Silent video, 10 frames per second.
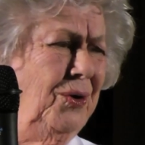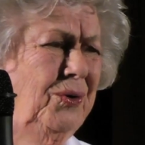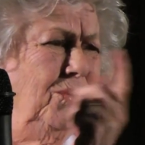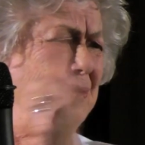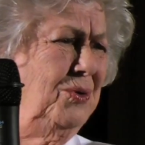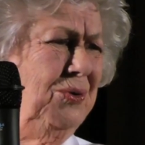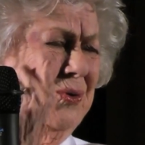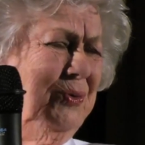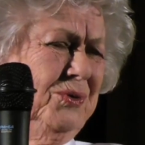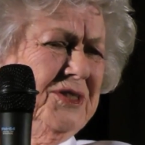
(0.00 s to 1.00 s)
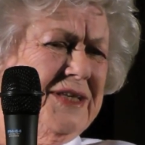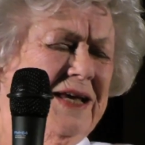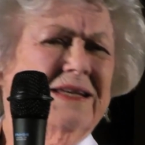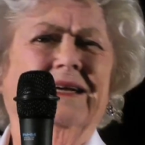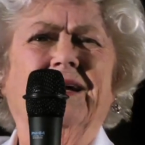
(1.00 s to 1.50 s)
who's
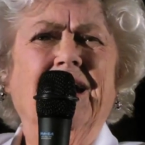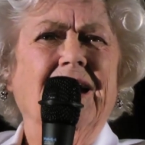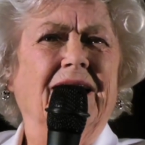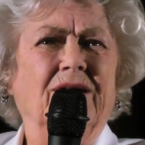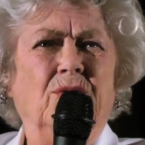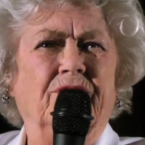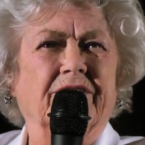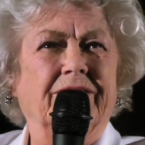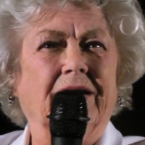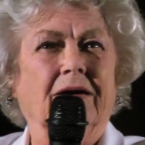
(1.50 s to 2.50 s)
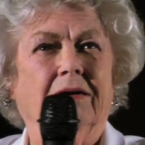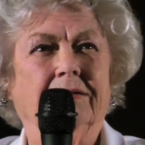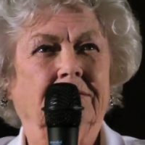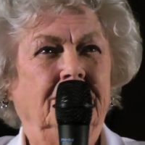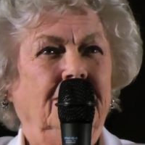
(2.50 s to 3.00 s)
that guy over there?
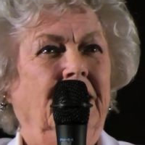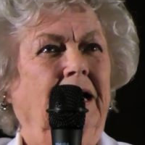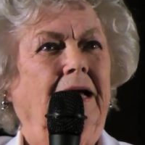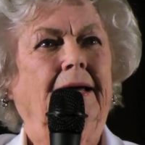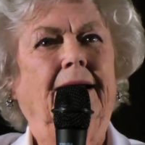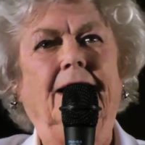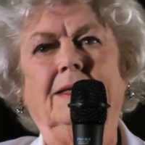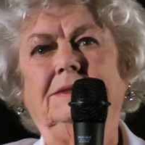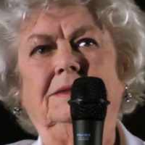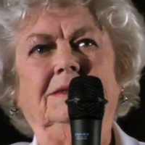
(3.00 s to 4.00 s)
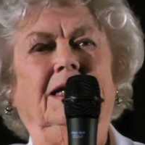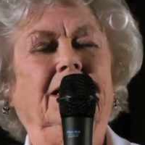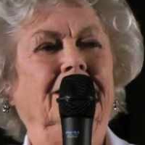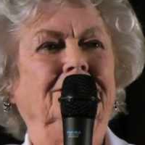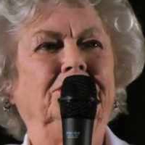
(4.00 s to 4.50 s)

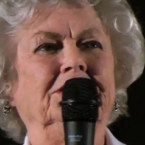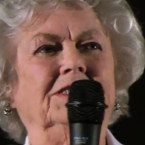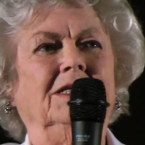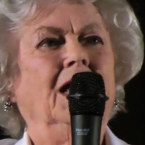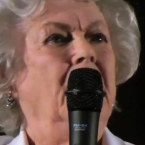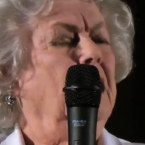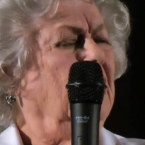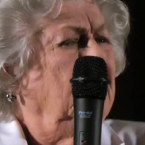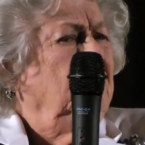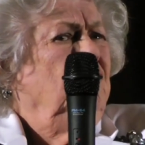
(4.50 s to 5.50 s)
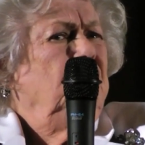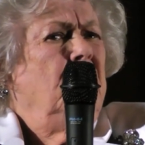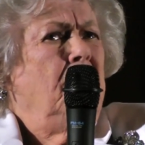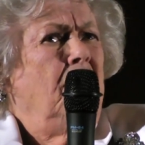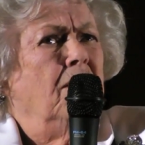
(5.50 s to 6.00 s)
And she said, I don't
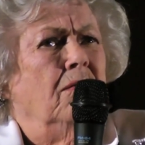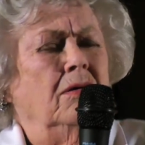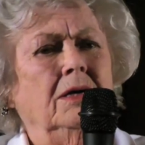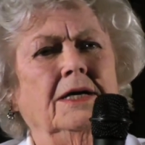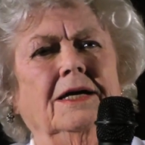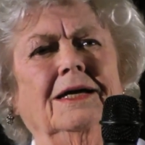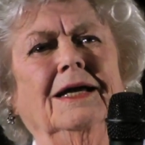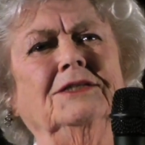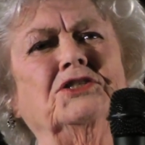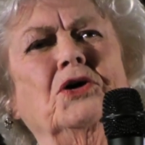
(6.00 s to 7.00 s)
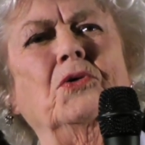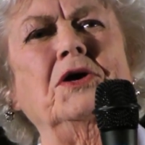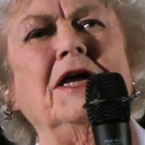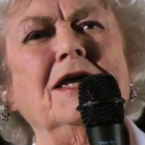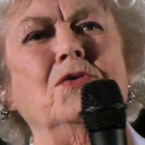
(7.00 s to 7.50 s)
know. And so
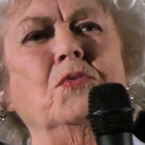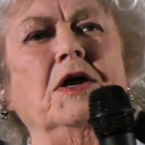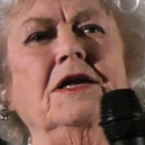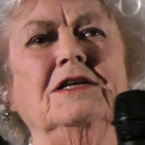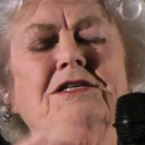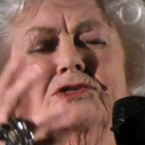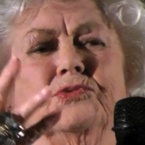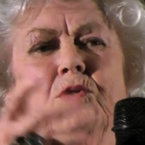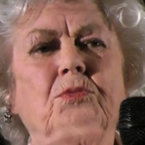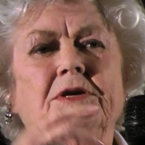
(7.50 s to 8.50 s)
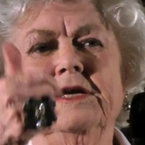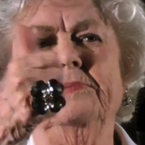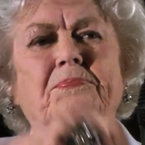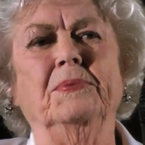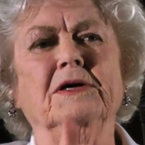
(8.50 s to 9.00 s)
he went into his room and
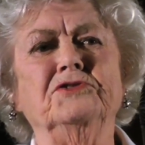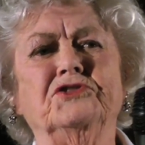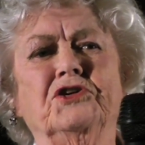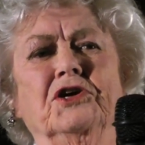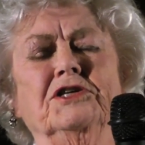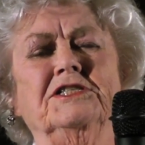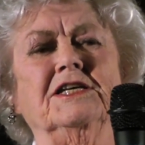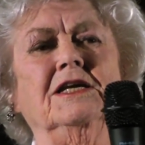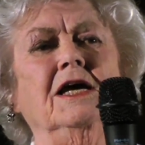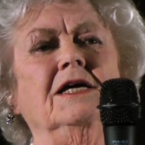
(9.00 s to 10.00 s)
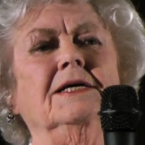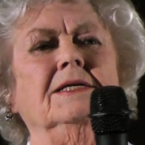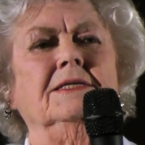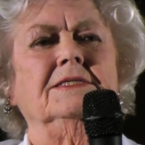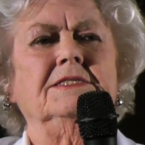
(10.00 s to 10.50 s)
he buzzed her and said,
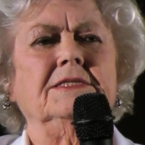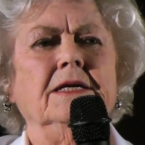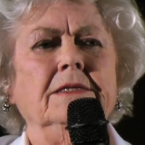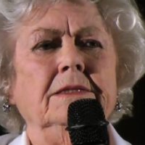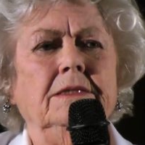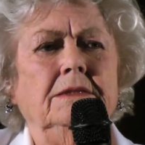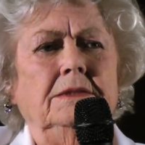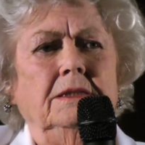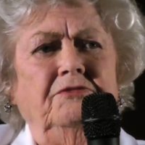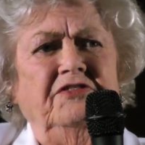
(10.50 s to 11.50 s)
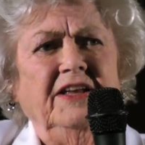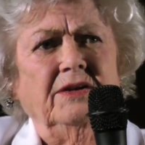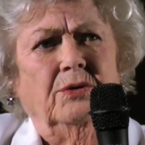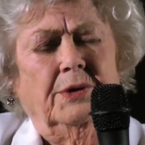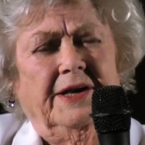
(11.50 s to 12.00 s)
send the
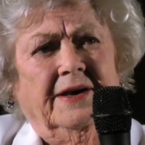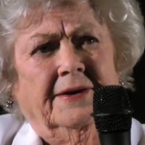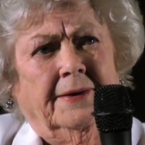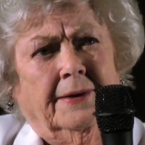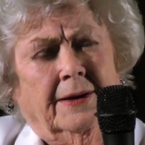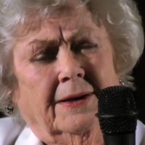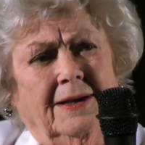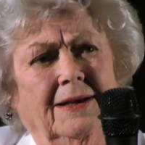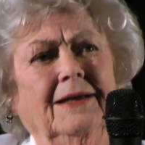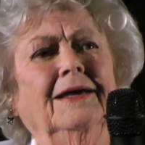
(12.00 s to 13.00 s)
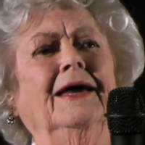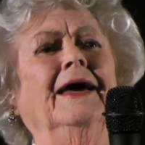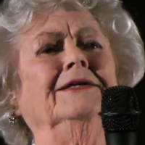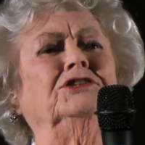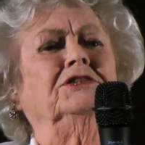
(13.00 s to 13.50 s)
fellow in.
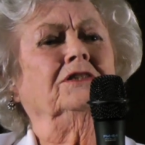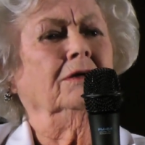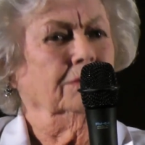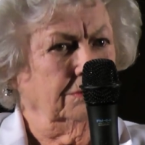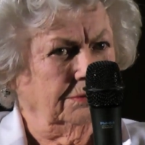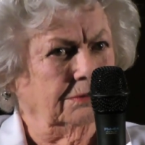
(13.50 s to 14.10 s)
And so